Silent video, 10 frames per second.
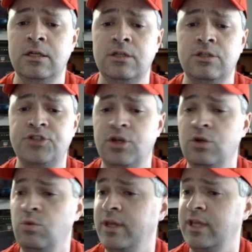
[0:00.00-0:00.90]

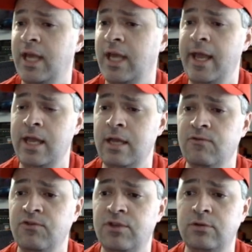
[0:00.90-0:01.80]
So with Kang,
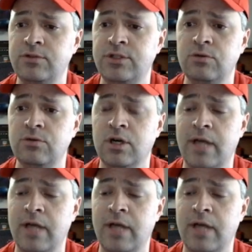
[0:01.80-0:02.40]
for those who aren't